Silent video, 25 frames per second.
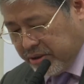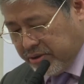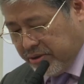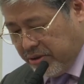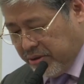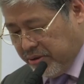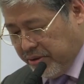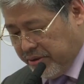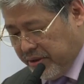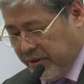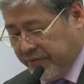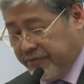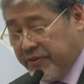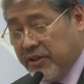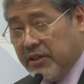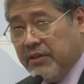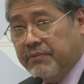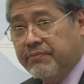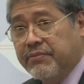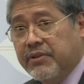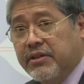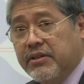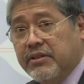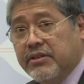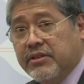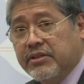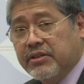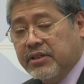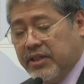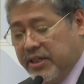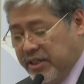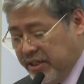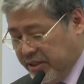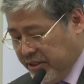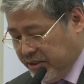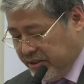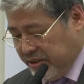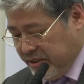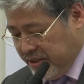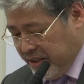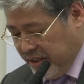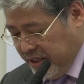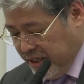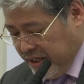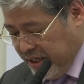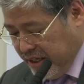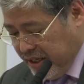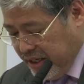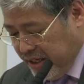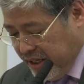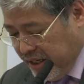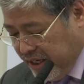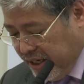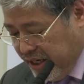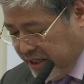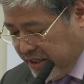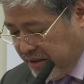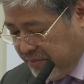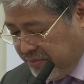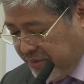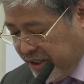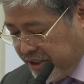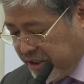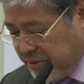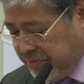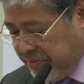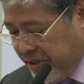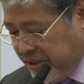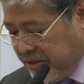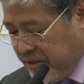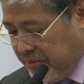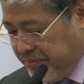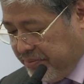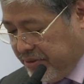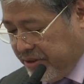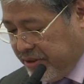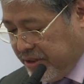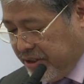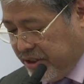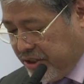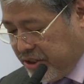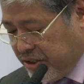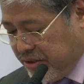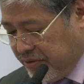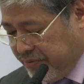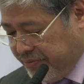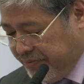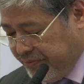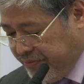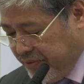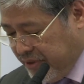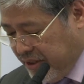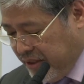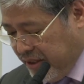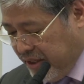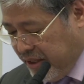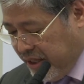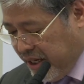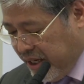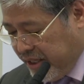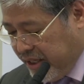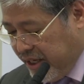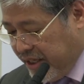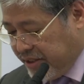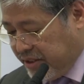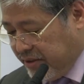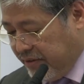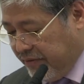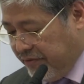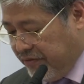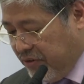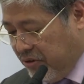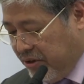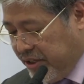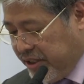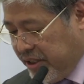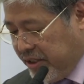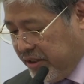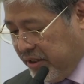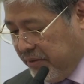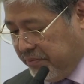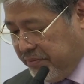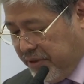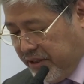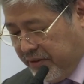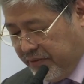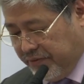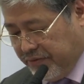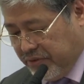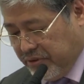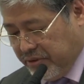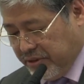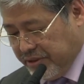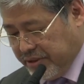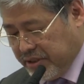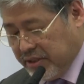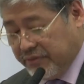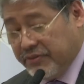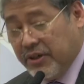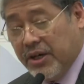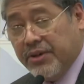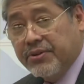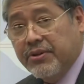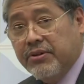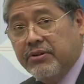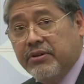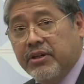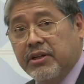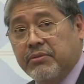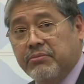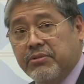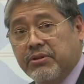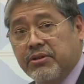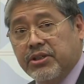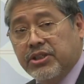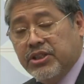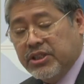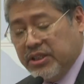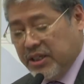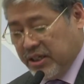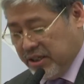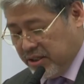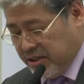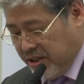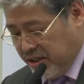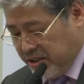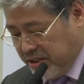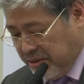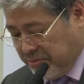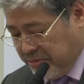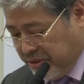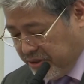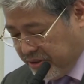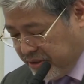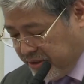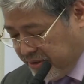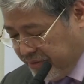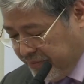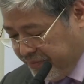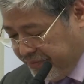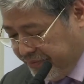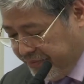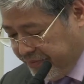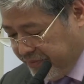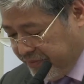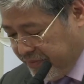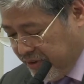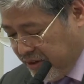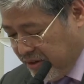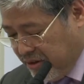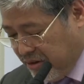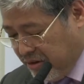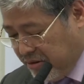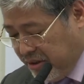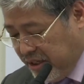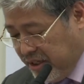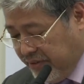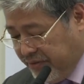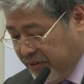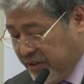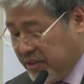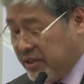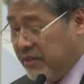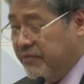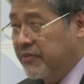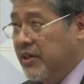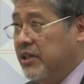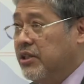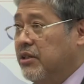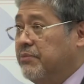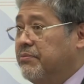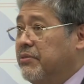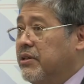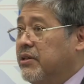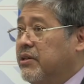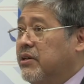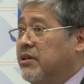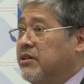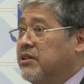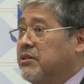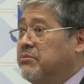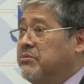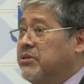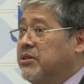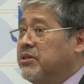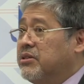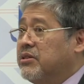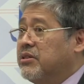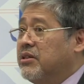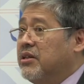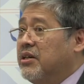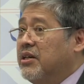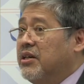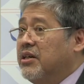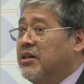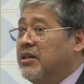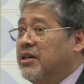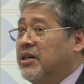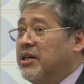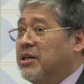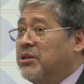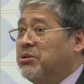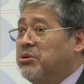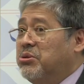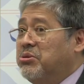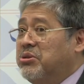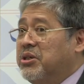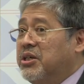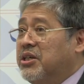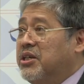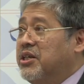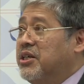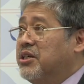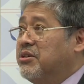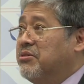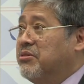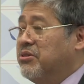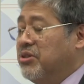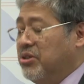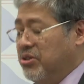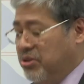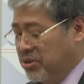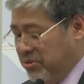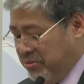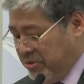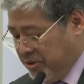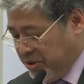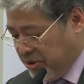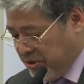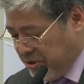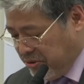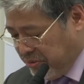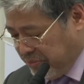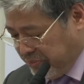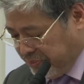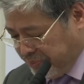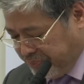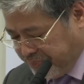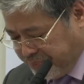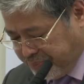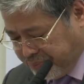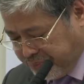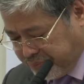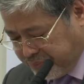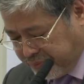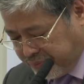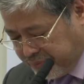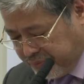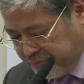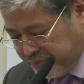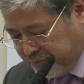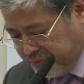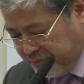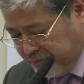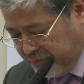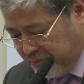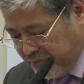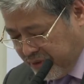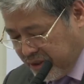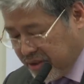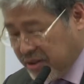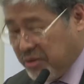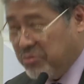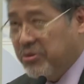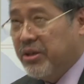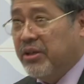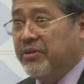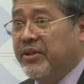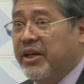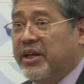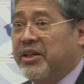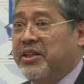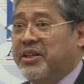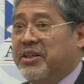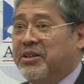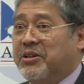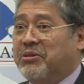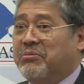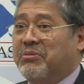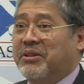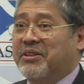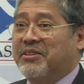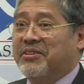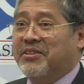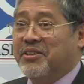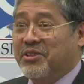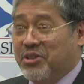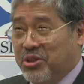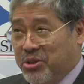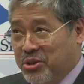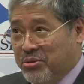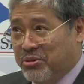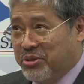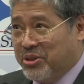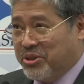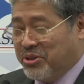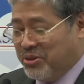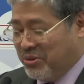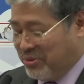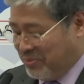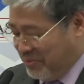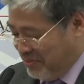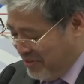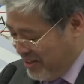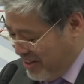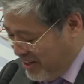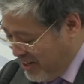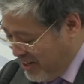told, the Philippines is in a much better position and has avoided the pitfalls of other emerging economies, or even developed economies, including here in the Eurozone. Well, not here, but in the Eurozone.